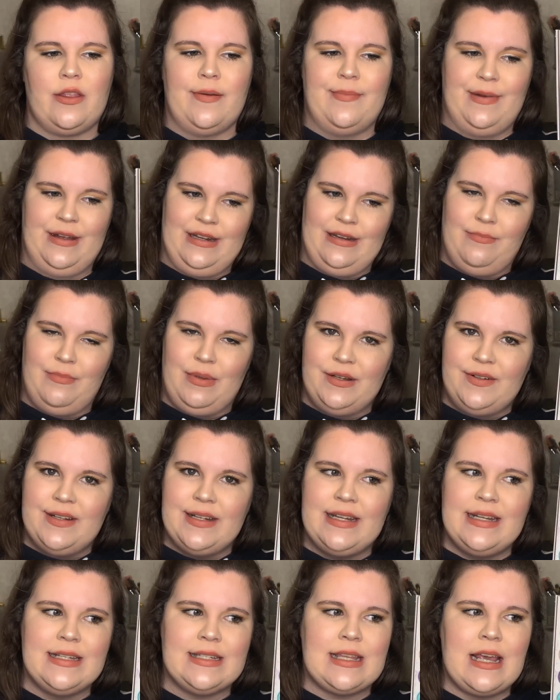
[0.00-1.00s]
the
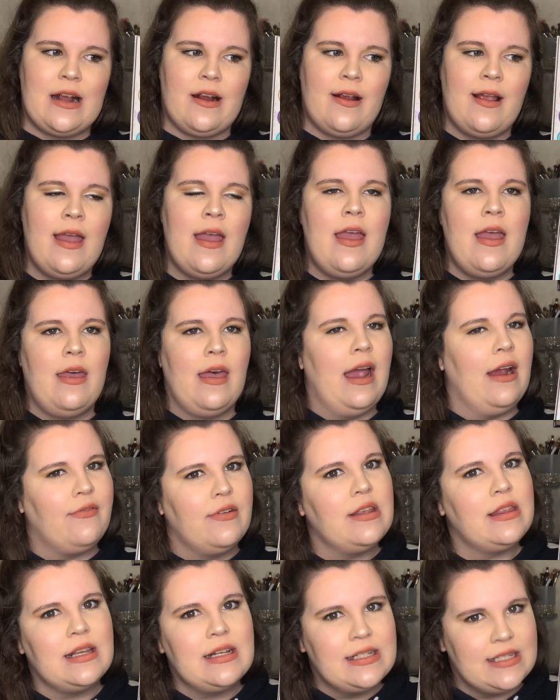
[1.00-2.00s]
blendability's there,
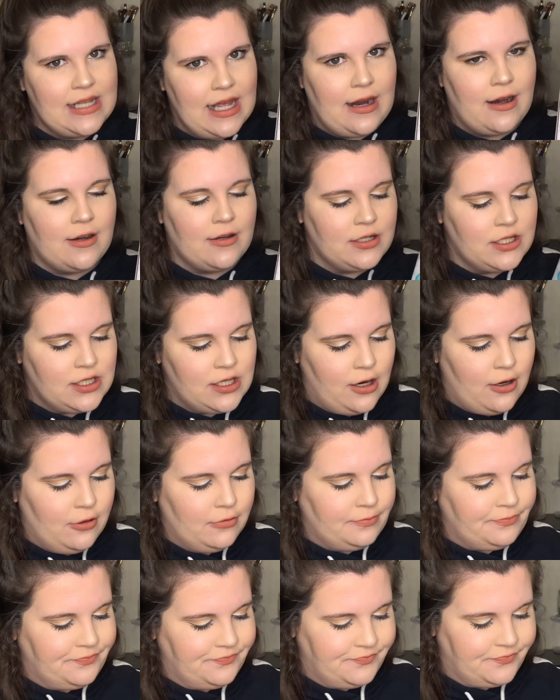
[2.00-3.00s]
everything's there. So